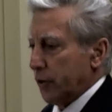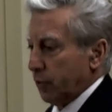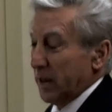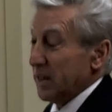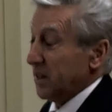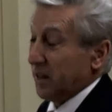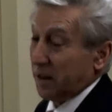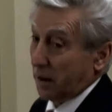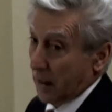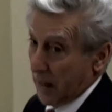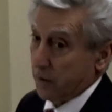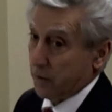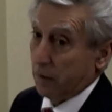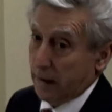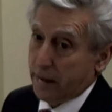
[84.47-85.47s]
you basically
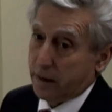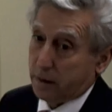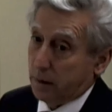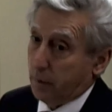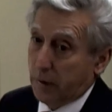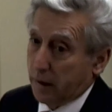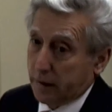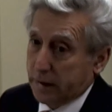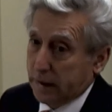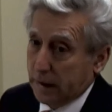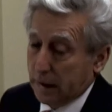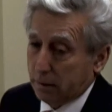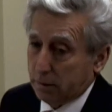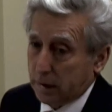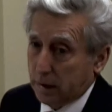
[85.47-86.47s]
collateralize the
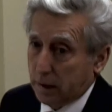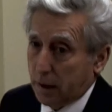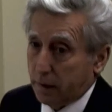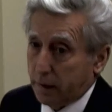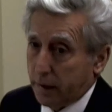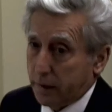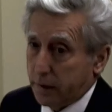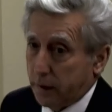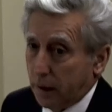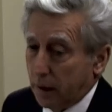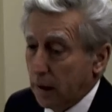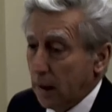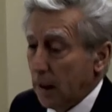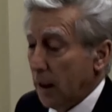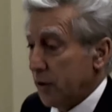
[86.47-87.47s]
policy and that's
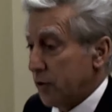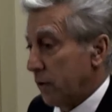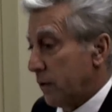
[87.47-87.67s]
it.